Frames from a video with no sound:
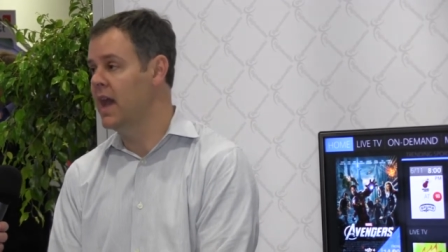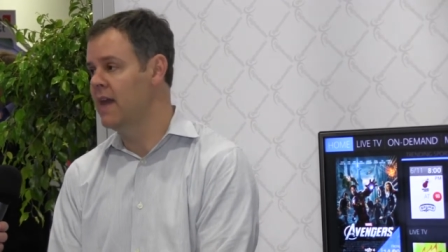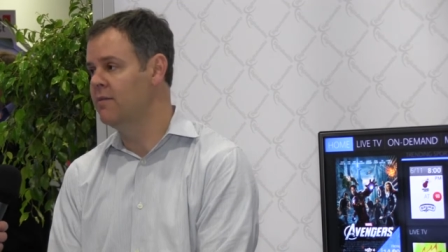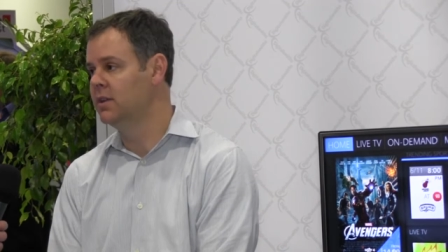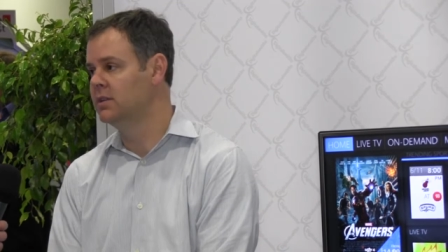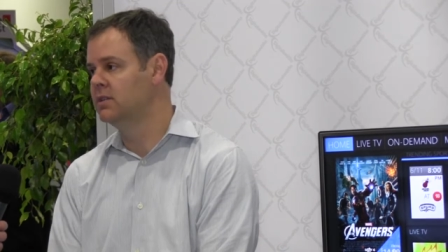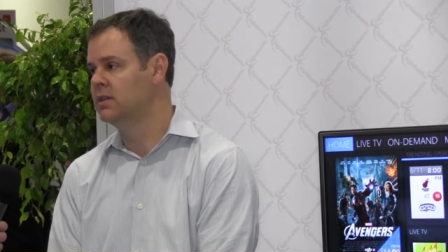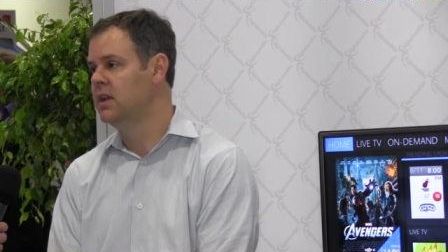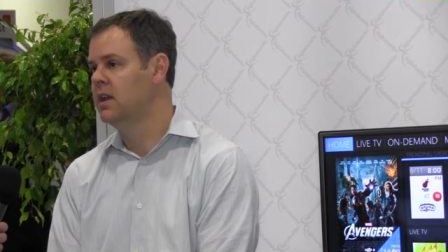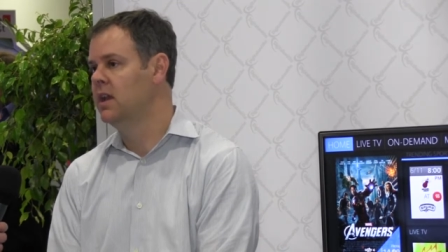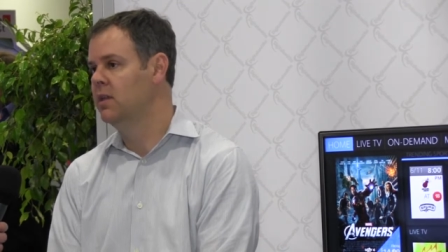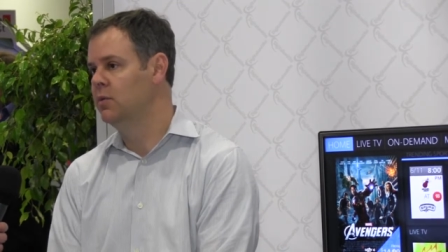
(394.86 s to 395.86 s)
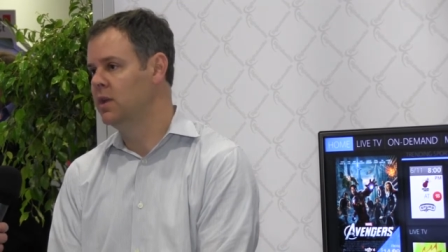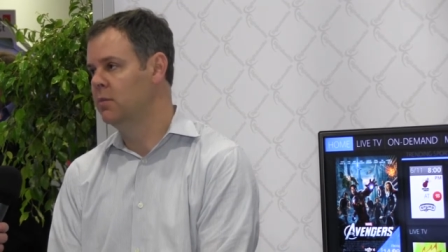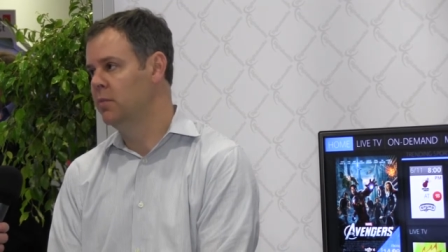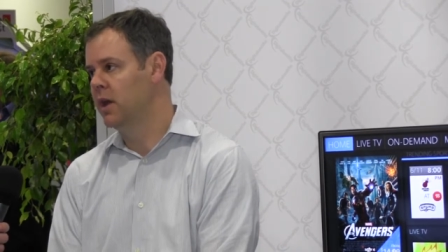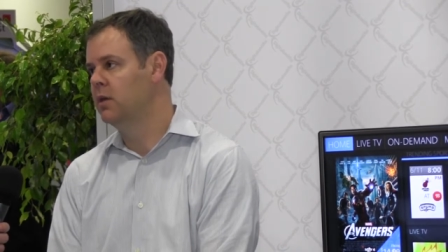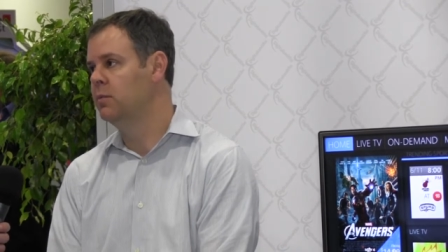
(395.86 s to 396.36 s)
habits, then we
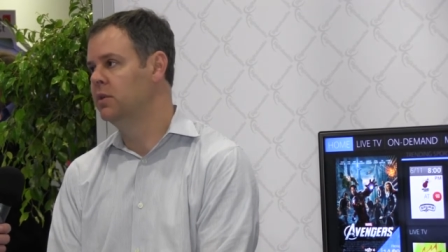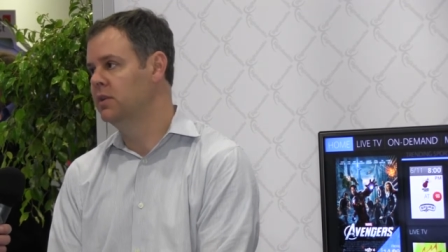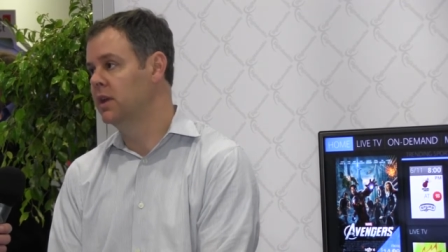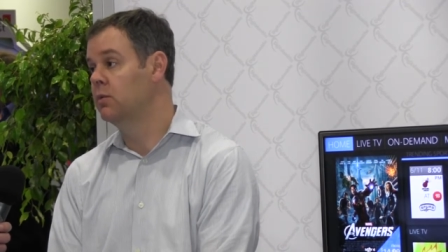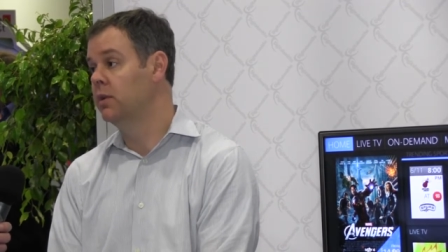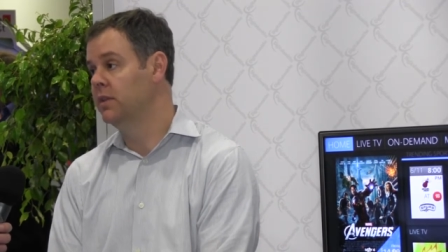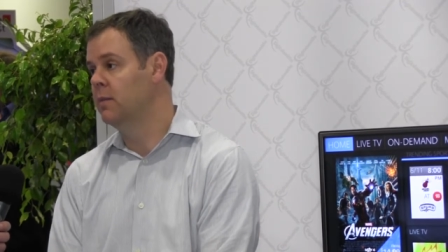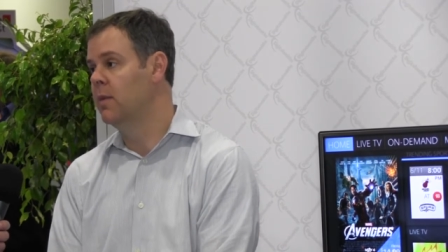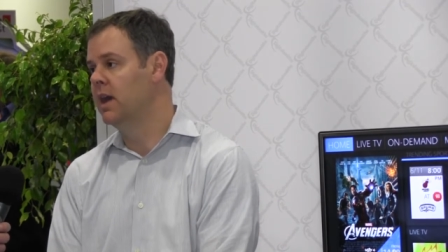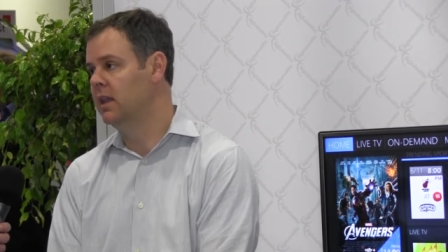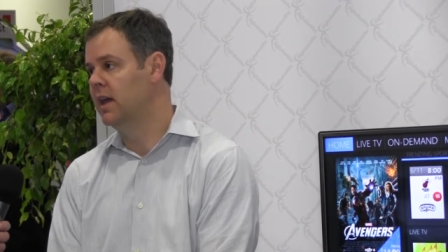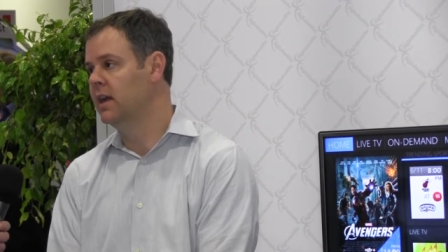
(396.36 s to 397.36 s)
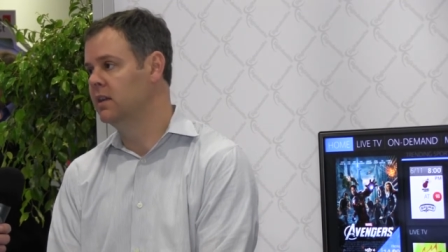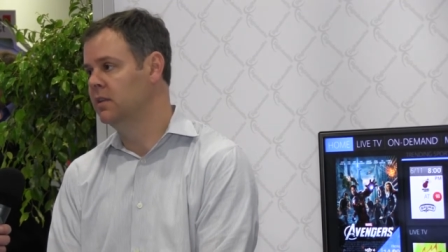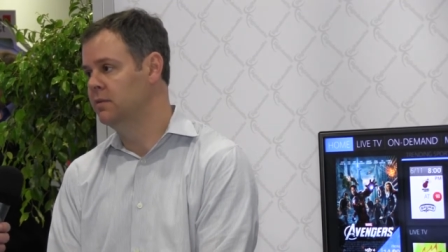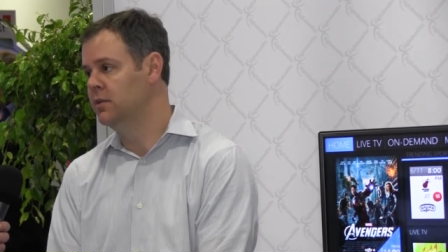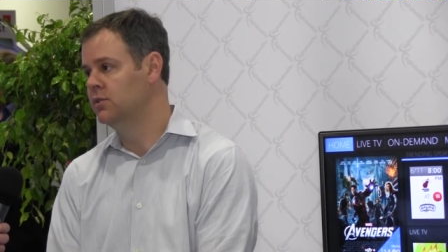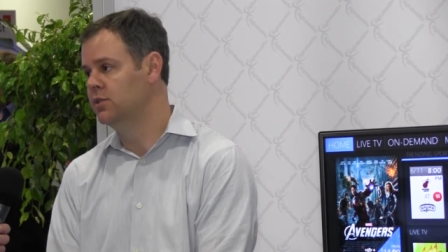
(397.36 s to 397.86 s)
can better predict what they might like
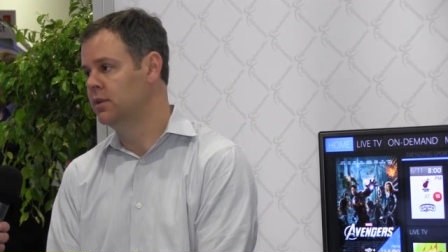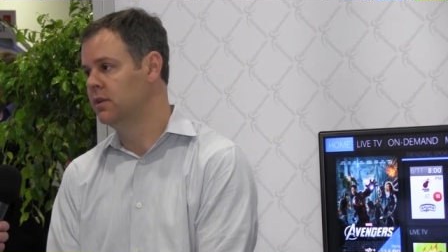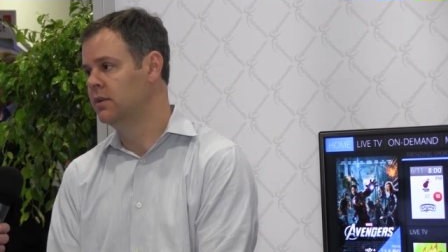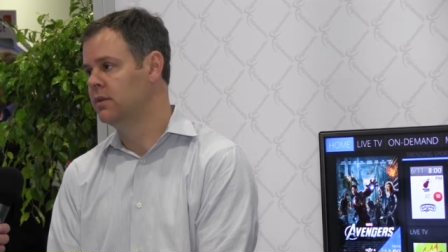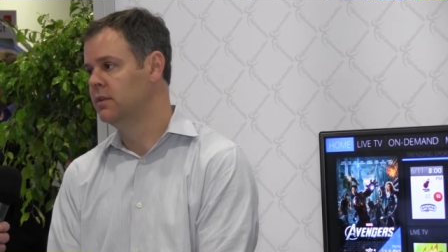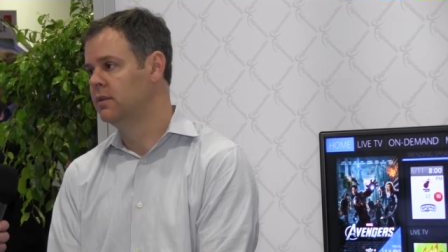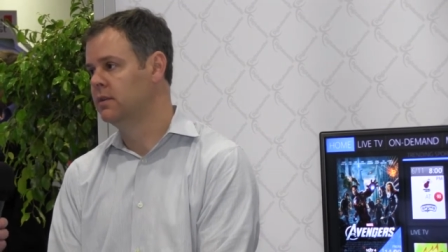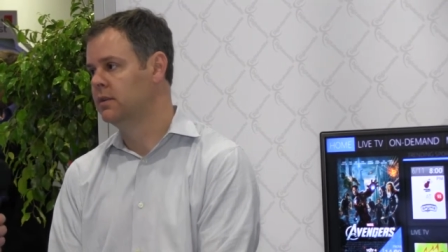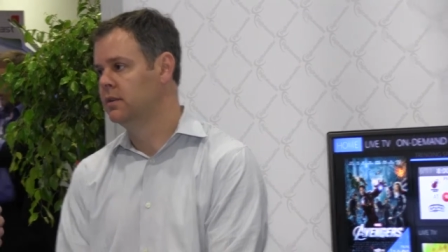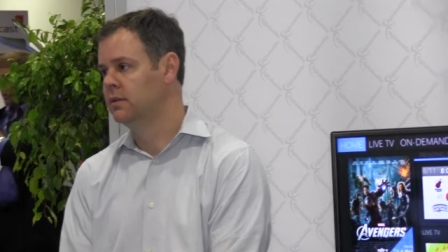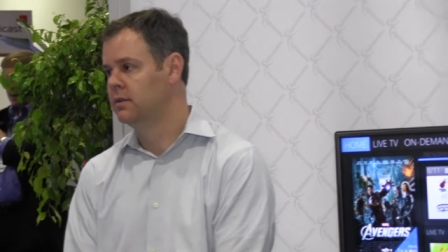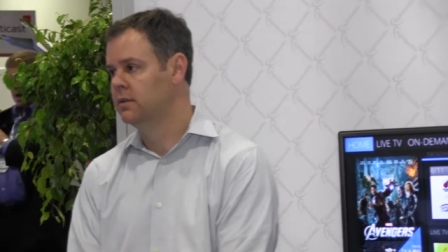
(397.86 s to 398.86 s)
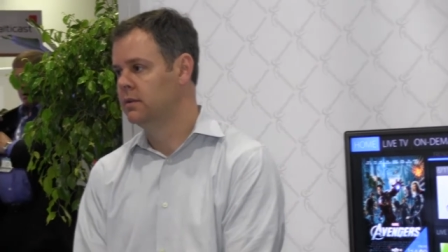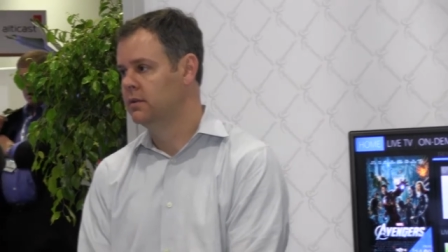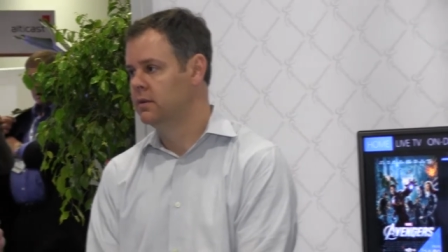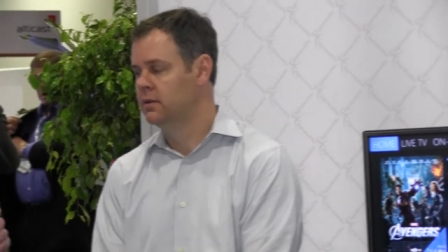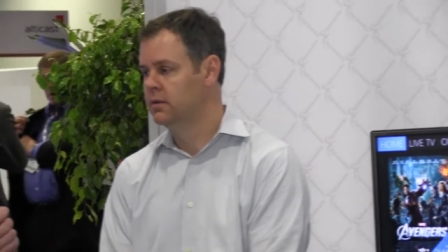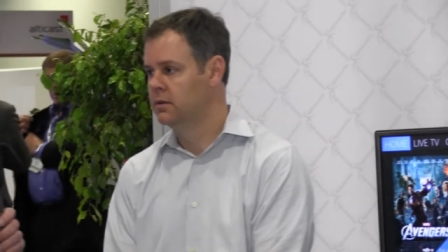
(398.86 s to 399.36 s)
in the future. Wow.
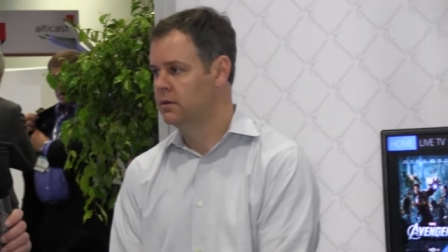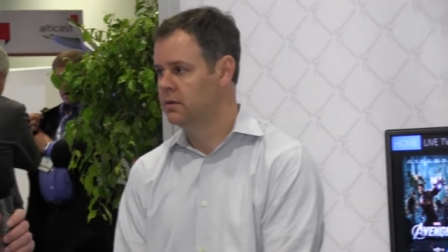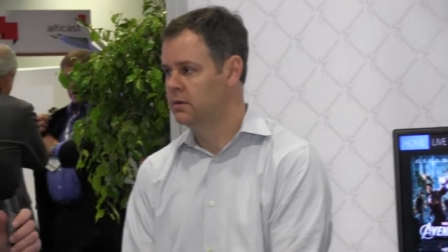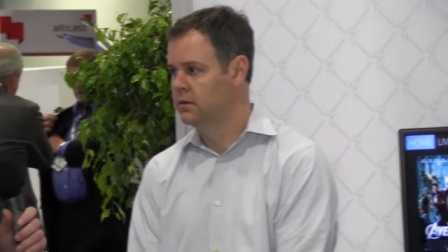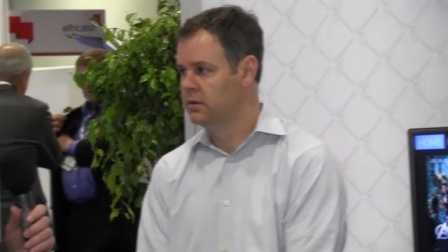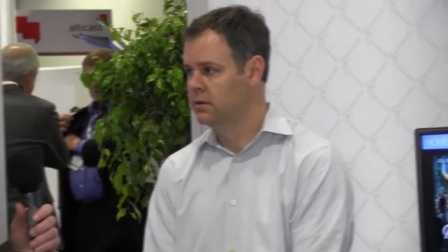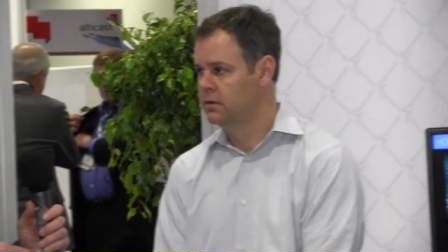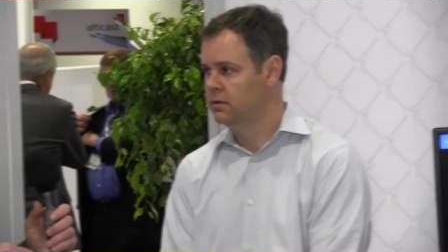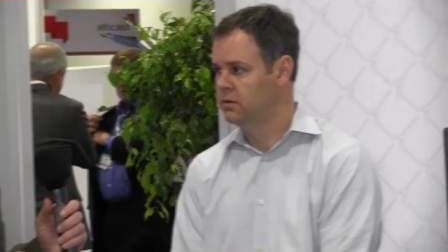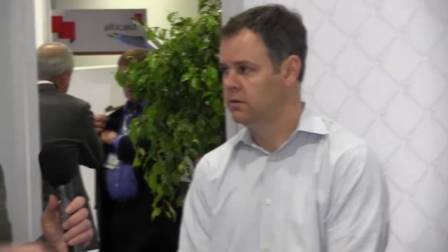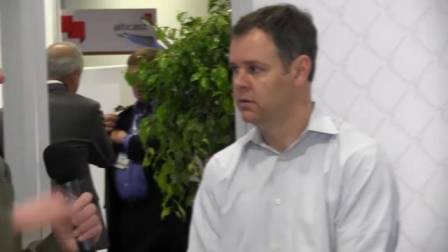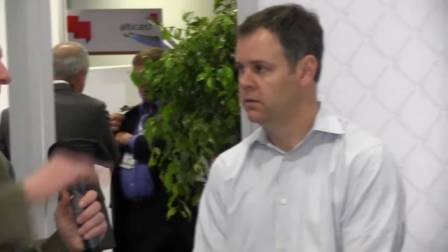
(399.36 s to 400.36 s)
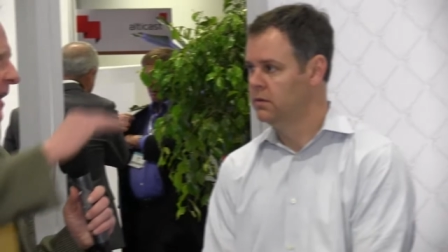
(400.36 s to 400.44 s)
So this isn't quite to